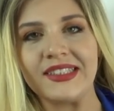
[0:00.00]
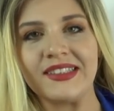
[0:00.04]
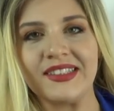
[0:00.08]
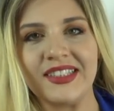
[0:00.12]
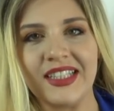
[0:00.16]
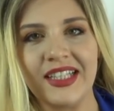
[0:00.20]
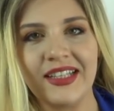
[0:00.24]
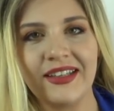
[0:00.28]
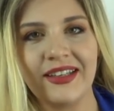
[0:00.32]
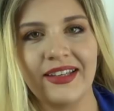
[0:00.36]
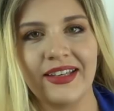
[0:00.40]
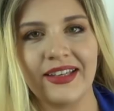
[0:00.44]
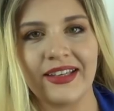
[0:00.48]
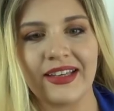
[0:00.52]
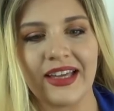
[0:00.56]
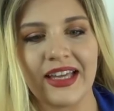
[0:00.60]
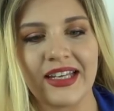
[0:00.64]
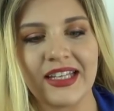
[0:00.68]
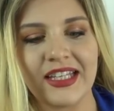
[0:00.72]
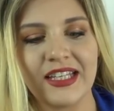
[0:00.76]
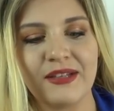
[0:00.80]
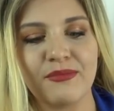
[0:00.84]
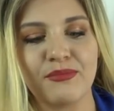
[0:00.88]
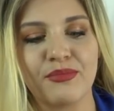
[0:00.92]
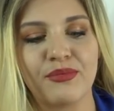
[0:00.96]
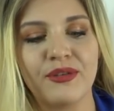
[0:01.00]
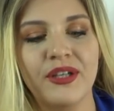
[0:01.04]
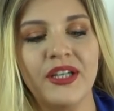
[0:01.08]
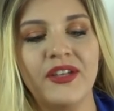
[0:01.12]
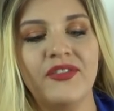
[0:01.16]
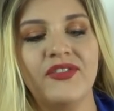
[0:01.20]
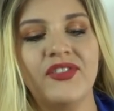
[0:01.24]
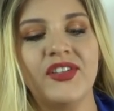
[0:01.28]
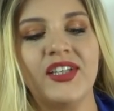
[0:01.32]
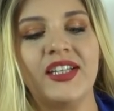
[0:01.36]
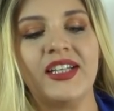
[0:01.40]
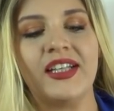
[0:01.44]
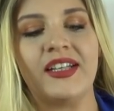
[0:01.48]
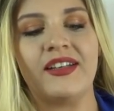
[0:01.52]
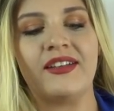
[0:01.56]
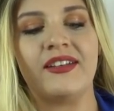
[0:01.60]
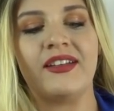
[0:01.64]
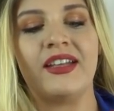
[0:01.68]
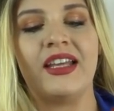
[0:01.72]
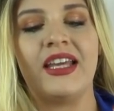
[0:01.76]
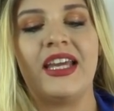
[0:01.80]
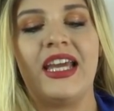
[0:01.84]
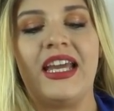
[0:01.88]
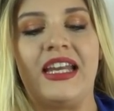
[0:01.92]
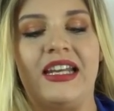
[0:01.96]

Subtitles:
singing and he breathes in